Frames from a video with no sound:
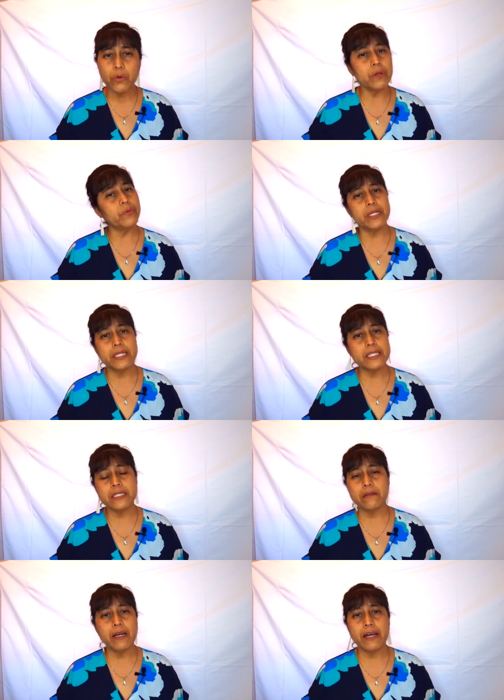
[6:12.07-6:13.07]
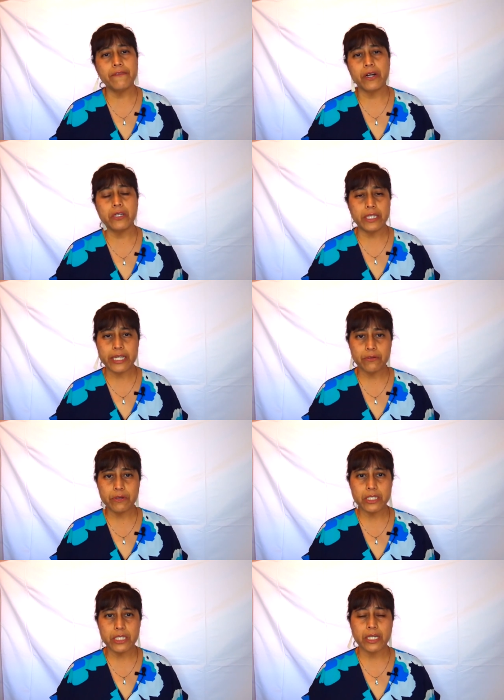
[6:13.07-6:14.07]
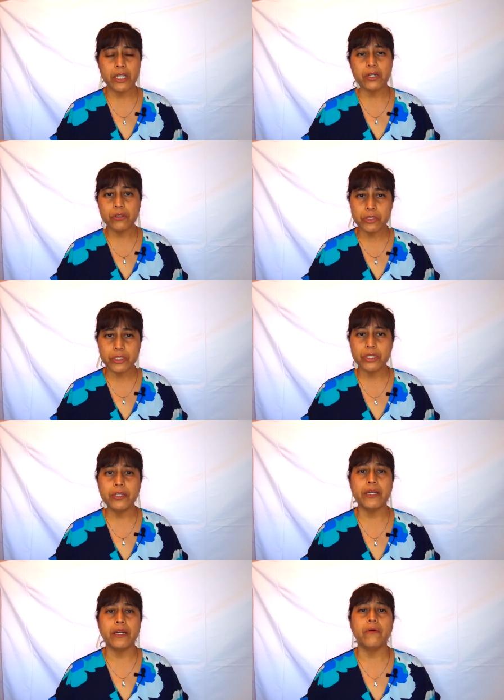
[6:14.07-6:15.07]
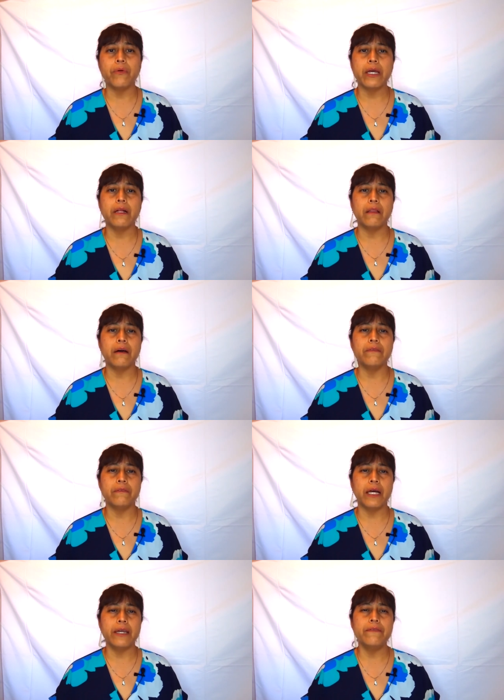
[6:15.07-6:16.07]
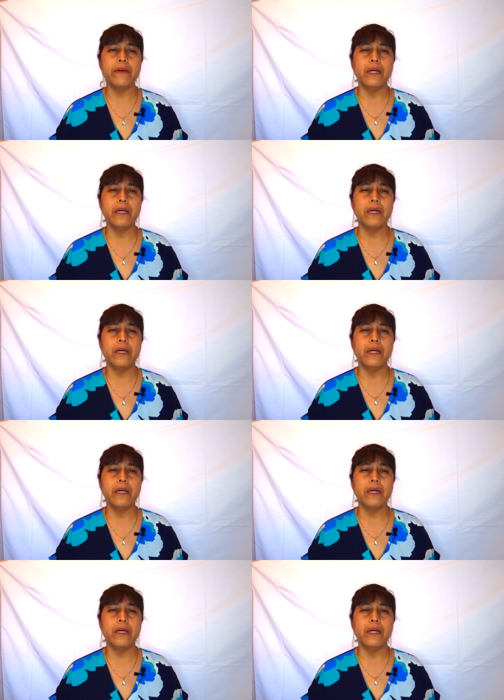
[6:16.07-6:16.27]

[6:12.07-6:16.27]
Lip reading: we wouldn't still have our language and our culture and our way of life